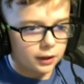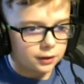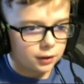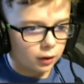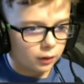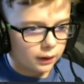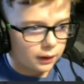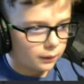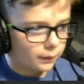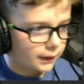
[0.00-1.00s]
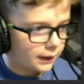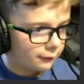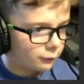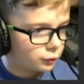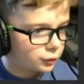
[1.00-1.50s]
So if
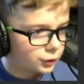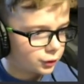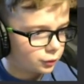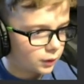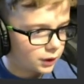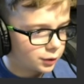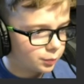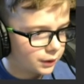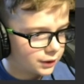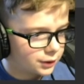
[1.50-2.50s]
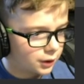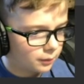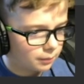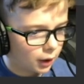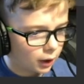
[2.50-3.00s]
you just want to split a certain
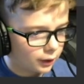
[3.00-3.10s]
part,